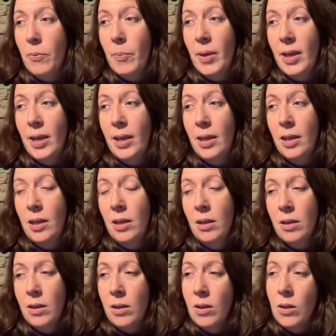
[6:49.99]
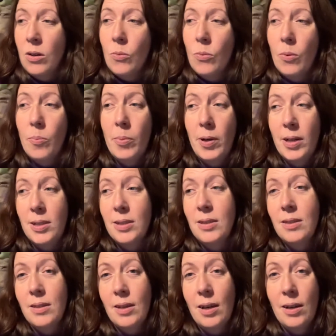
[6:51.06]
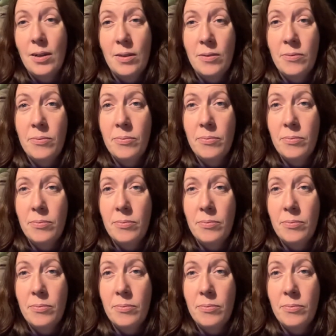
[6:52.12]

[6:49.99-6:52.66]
me, one person that I've,